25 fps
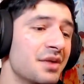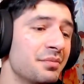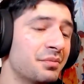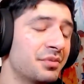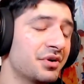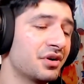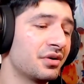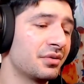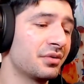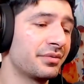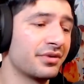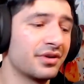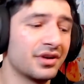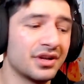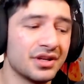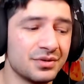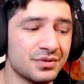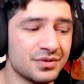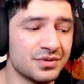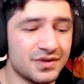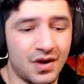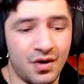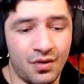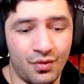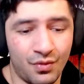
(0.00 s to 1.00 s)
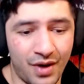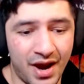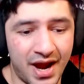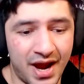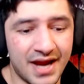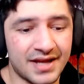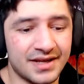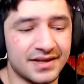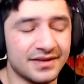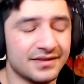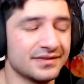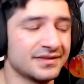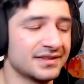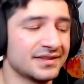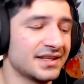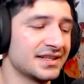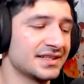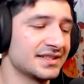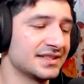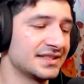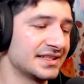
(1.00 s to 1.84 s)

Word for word: But overall it was alright, you know what I'm saying?